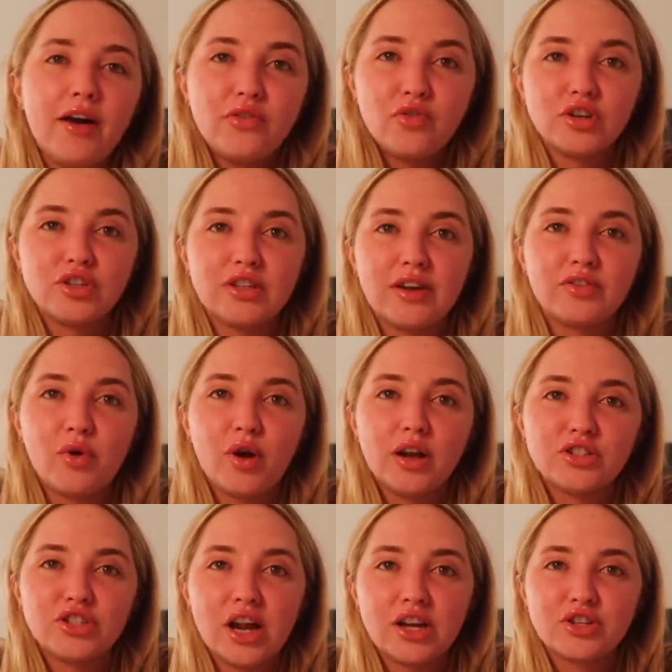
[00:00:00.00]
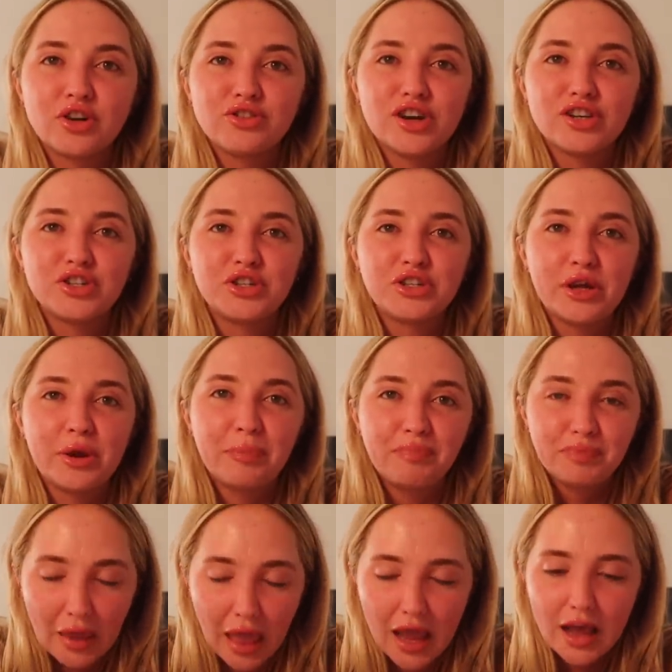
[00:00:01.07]
unfortunately have to watch National Treasure, so.
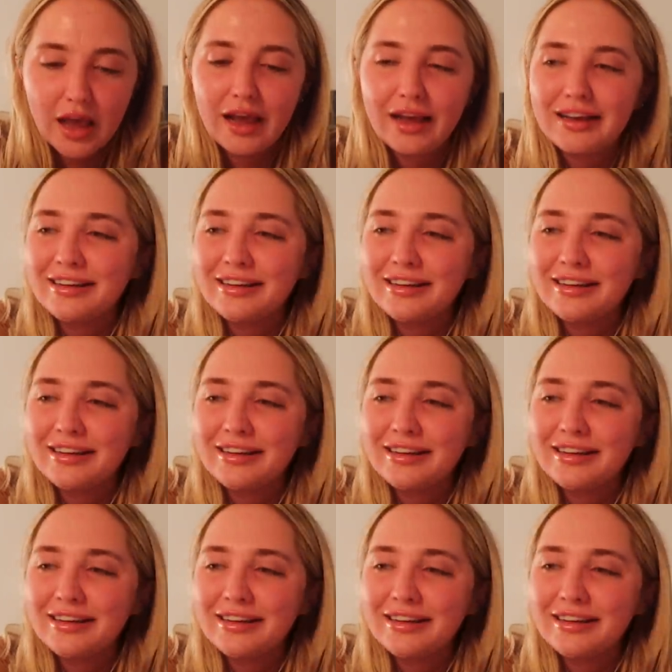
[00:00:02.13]
What?